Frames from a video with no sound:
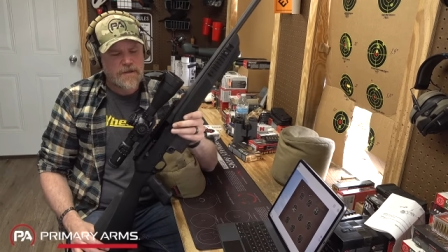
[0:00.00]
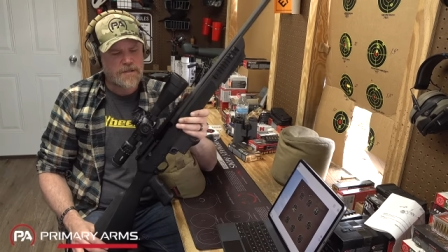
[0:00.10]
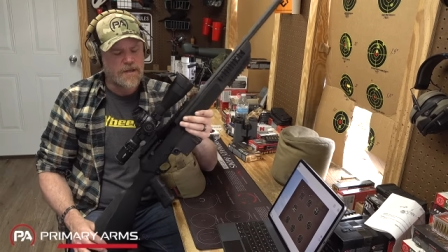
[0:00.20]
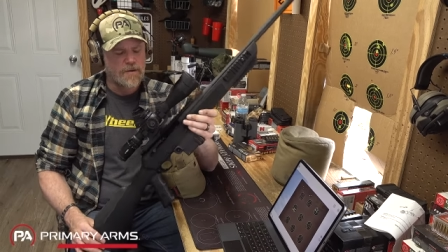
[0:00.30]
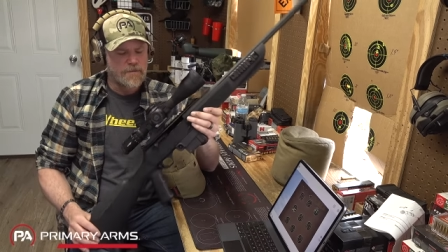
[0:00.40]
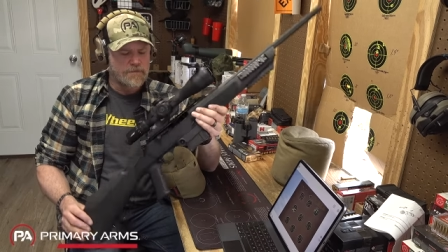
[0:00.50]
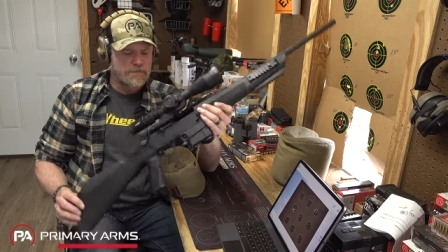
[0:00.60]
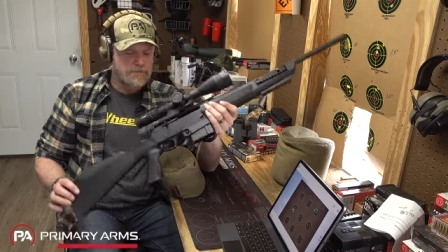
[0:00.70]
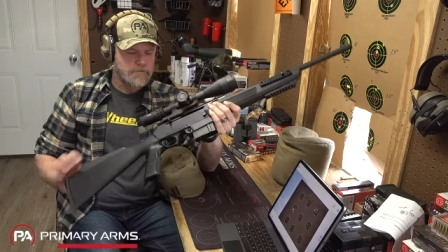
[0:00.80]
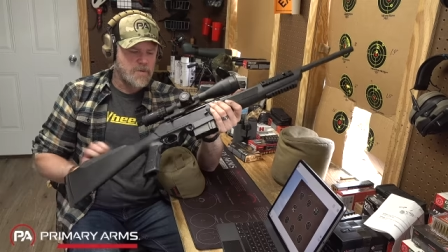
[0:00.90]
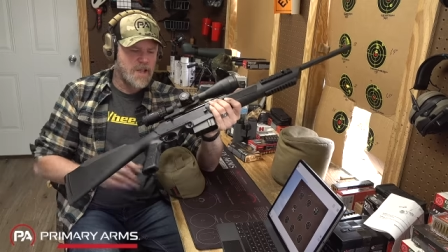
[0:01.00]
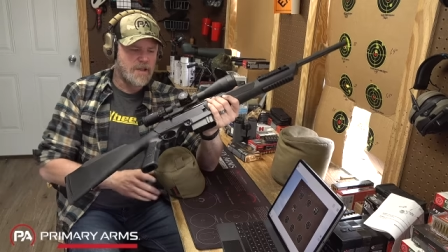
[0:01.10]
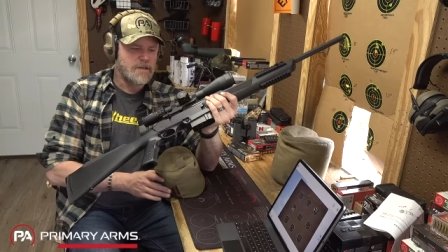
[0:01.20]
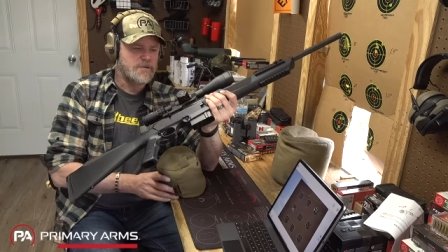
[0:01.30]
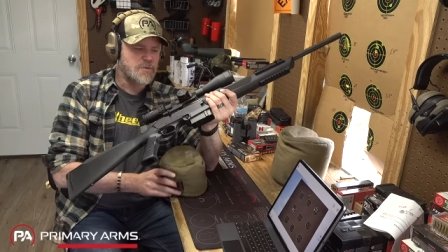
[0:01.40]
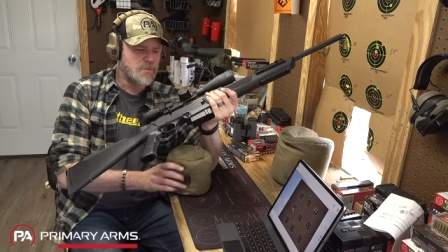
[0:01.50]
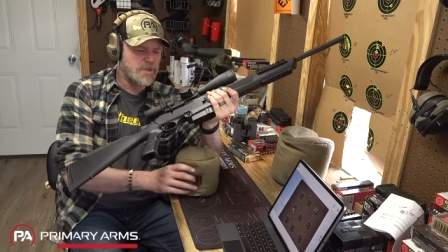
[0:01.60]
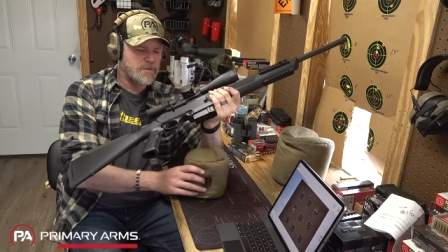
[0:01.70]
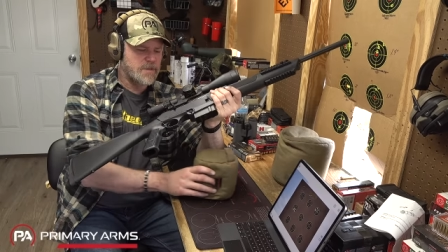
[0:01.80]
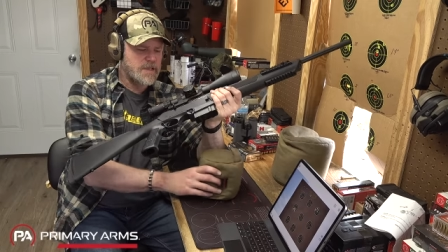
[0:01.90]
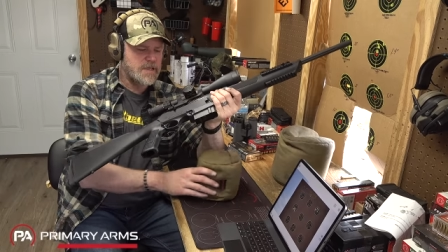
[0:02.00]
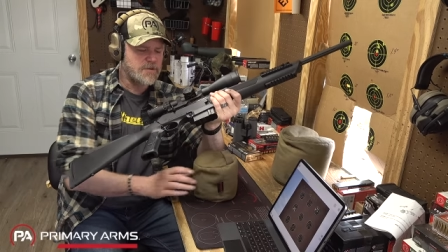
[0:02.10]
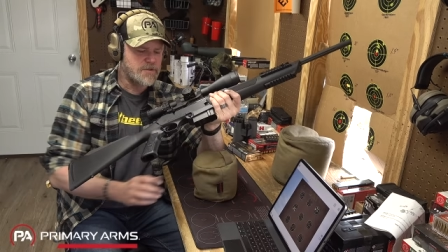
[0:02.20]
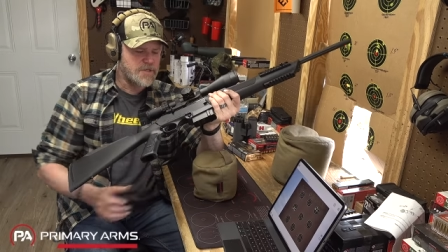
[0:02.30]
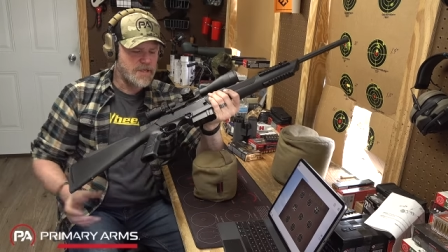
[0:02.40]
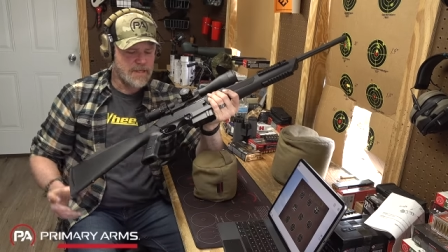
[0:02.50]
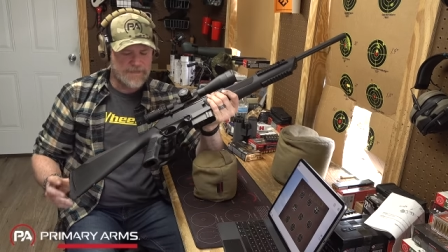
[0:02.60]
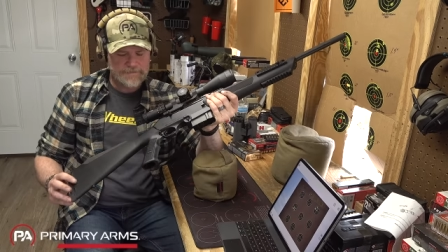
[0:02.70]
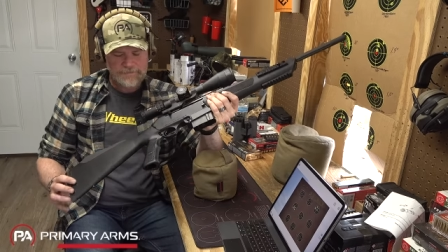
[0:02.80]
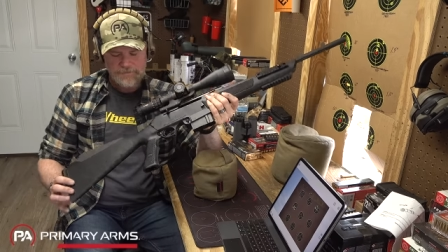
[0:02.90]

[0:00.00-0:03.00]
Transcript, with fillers: So, yeah, it was really, really an interesting gun.